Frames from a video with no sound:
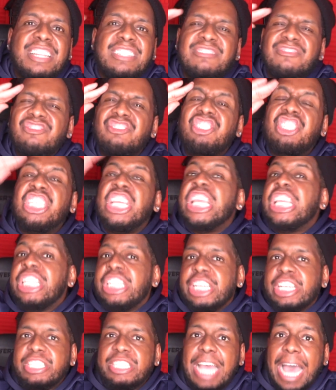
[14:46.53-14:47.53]

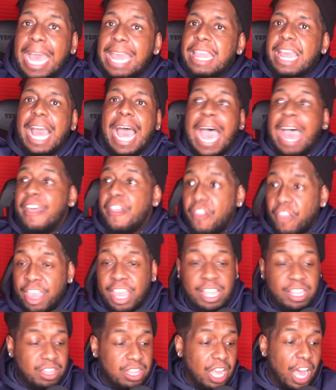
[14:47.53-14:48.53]
genius. I
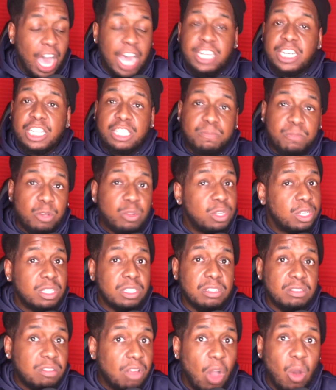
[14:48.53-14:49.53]
think the undisputed
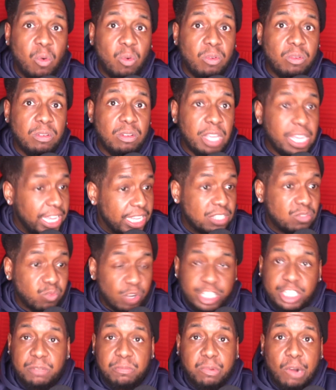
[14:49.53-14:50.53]
GOAT is
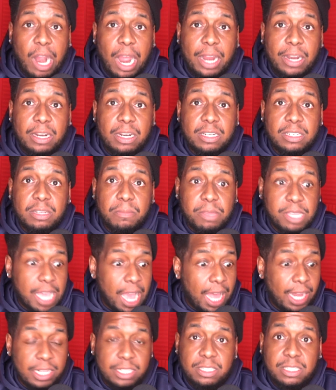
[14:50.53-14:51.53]
Richard Pryor, to be
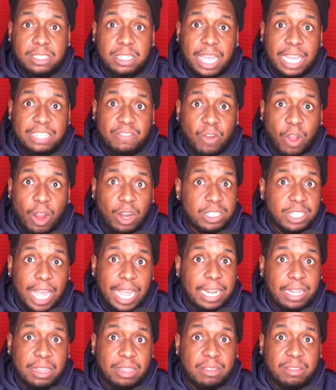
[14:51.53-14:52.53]
honest, as far as
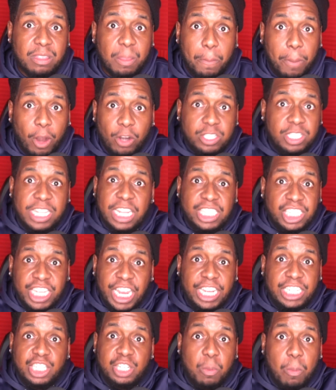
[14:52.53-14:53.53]
like the person that
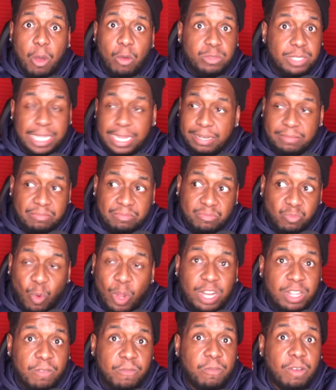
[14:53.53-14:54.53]
changed the most and one
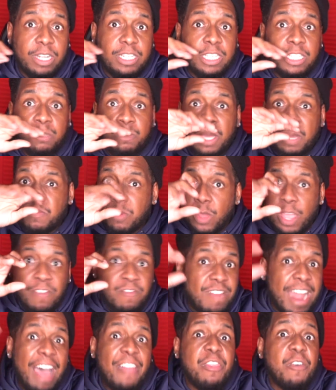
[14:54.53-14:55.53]
of the funniest people, if
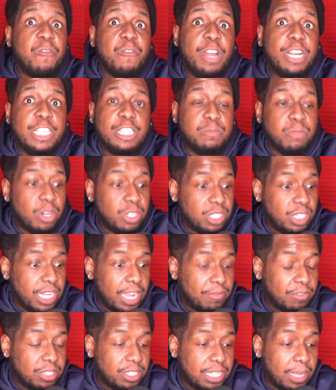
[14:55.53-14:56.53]
not the funniest person to
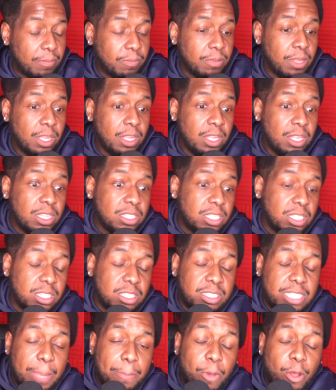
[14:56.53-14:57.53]
ever
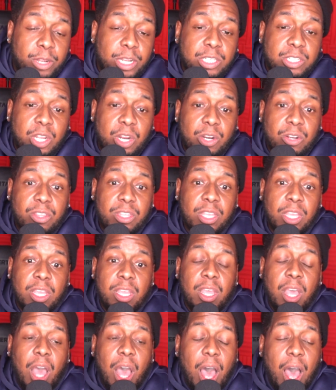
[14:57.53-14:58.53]
step on this earth.
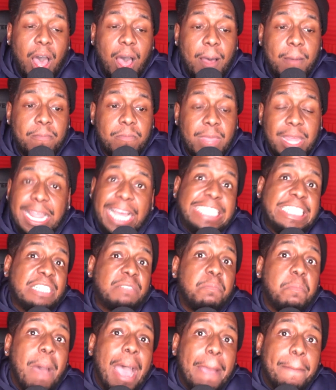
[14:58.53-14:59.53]
And that's just
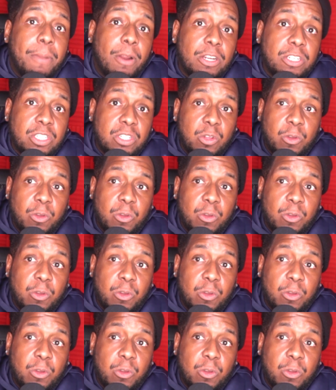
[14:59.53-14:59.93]
my personal